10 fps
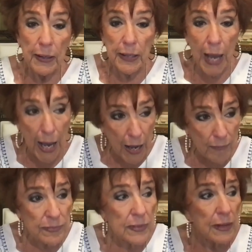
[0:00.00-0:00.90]

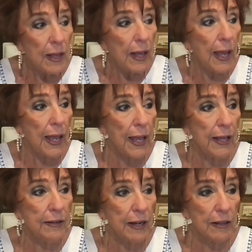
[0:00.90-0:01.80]
come
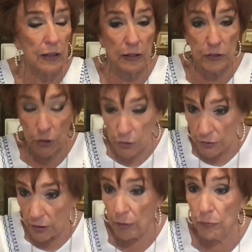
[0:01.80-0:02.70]
and
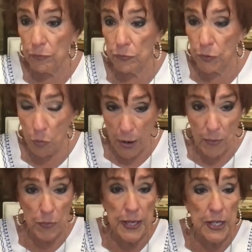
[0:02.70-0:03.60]
learn the way
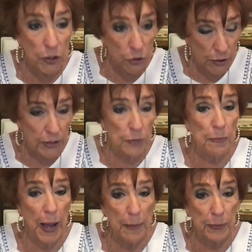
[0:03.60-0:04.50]
we look at the
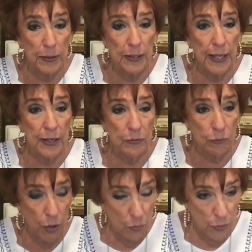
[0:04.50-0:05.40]
Bible and
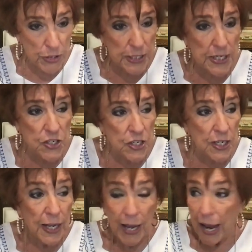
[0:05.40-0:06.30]
what we're
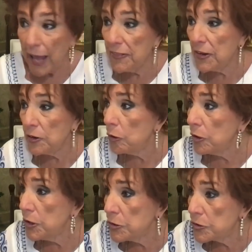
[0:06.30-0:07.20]
teaching, and then go
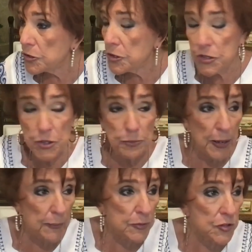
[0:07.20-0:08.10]
to your church, your
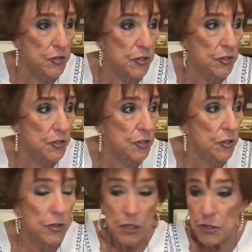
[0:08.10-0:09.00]
Baptist church,
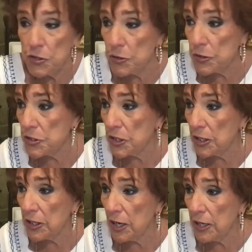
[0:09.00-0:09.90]
your Jewish
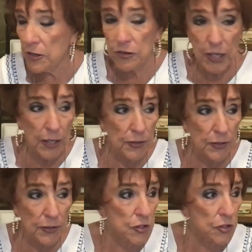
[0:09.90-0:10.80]
synagogue, your
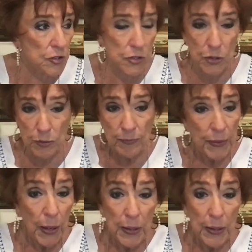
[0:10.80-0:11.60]
Catholic church, or